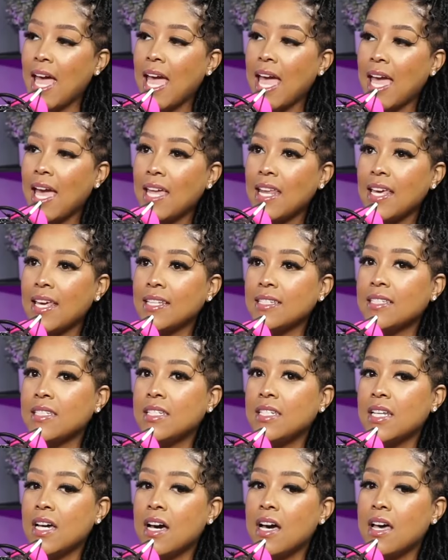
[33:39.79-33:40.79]
And it's
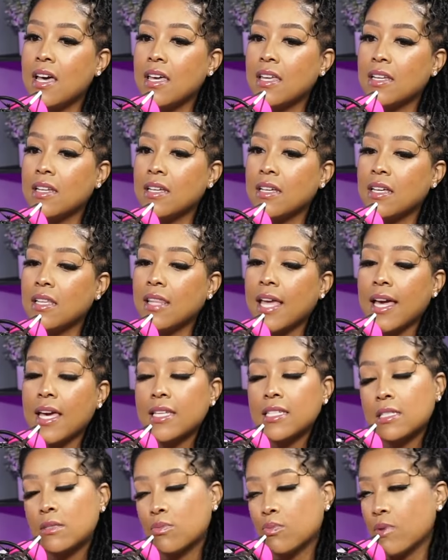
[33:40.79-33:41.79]
done. Like
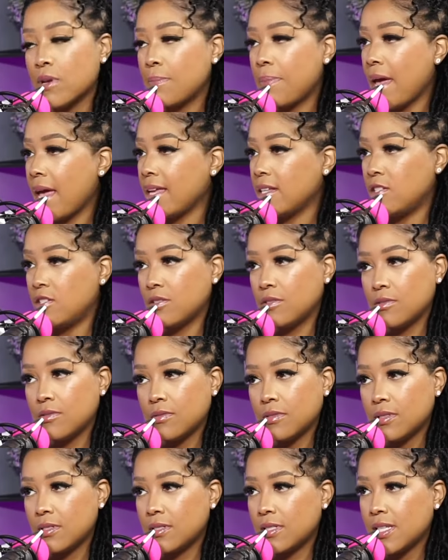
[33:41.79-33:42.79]
it's repaid you.
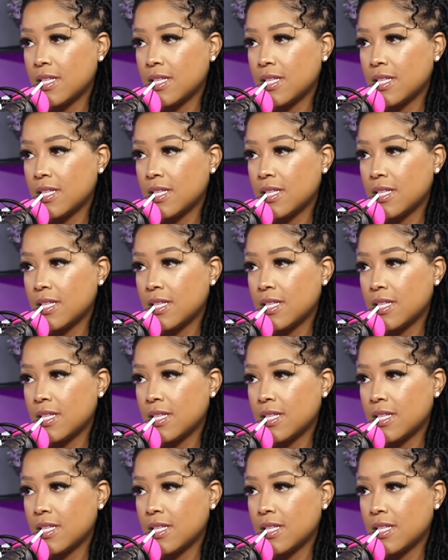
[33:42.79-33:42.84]
It's,